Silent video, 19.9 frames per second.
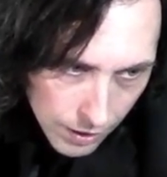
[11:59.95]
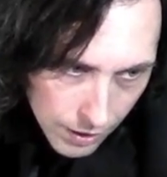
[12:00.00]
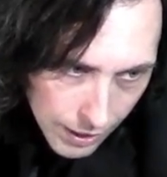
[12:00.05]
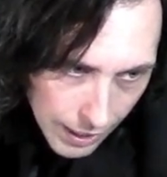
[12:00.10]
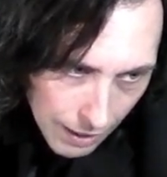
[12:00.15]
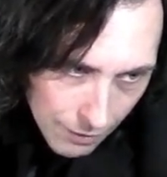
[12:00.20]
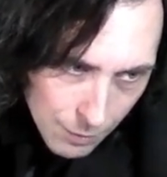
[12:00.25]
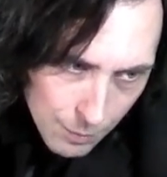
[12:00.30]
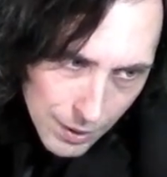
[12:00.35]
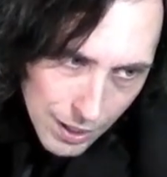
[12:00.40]

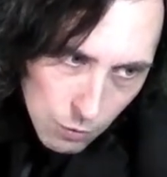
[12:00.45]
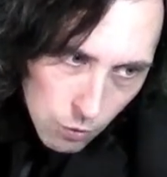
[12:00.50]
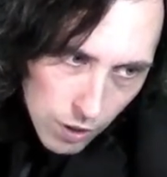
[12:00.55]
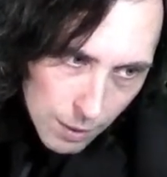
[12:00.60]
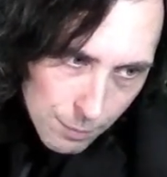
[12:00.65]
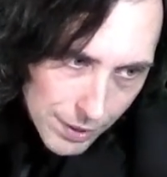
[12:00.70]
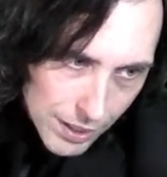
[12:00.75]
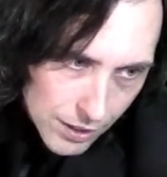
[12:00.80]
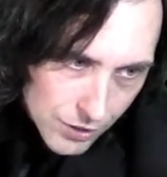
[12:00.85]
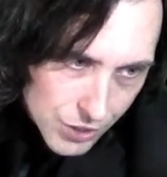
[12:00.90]
Everybody wanted
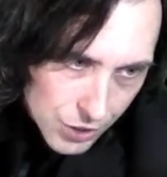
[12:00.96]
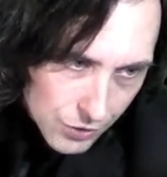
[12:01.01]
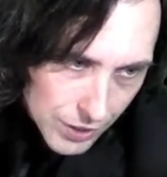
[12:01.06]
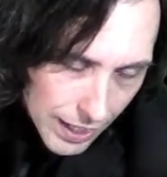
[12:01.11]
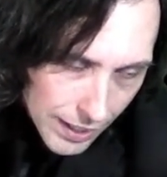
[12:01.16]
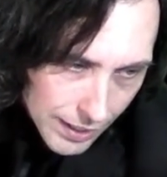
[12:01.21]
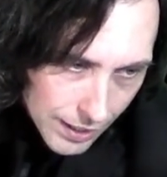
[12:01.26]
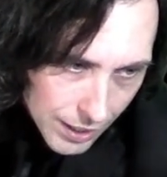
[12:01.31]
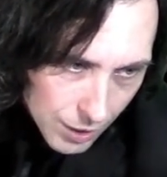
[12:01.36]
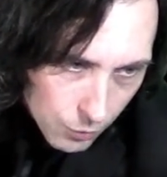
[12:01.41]
me to do that
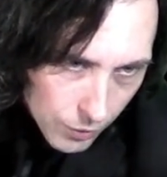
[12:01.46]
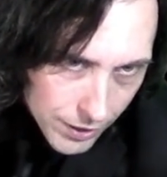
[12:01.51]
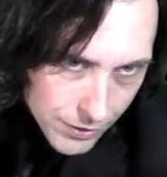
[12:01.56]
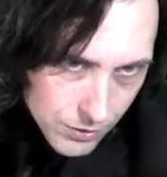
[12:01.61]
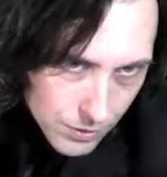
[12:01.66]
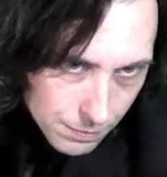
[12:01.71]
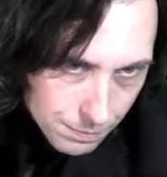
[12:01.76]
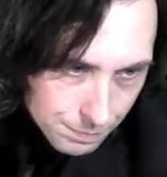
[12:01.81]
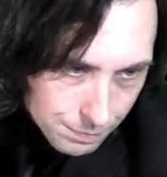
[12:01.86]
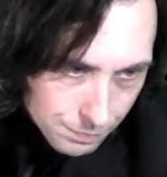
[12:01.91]
anyways.
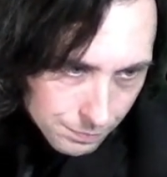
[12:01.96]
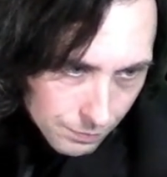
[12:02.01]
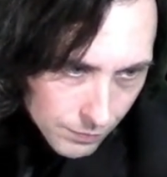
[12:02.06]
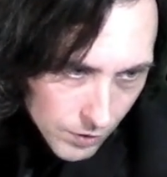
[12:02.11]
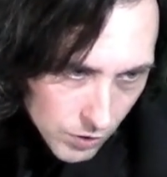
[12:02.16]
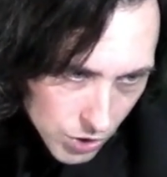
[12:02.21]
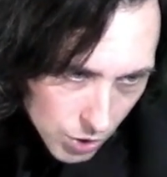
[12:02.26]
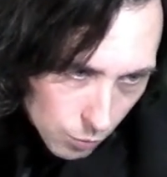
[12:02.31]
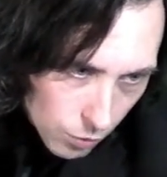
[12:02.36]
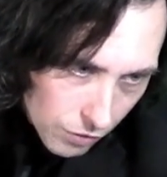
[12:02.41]

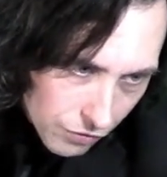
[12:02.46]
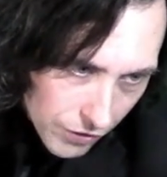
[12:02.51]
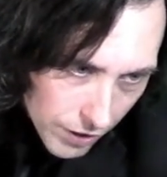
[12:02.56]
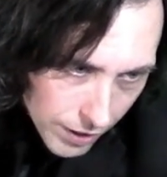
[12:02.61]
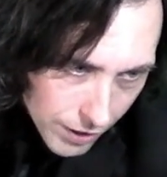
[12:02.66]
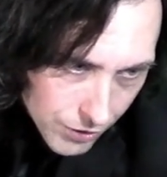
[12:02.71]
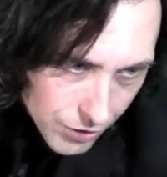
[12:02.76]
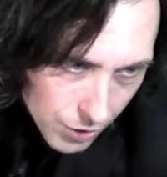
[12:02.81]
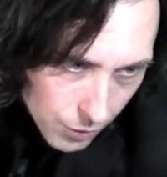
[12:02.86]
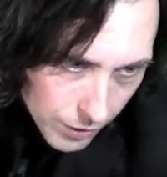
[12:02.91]
So we'll
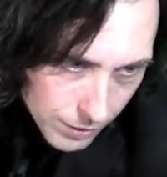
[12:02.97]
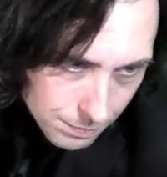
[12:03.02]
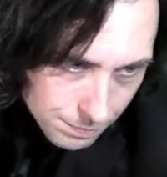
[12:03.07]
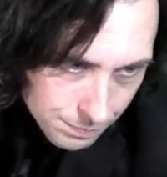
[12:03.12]
fucking do it.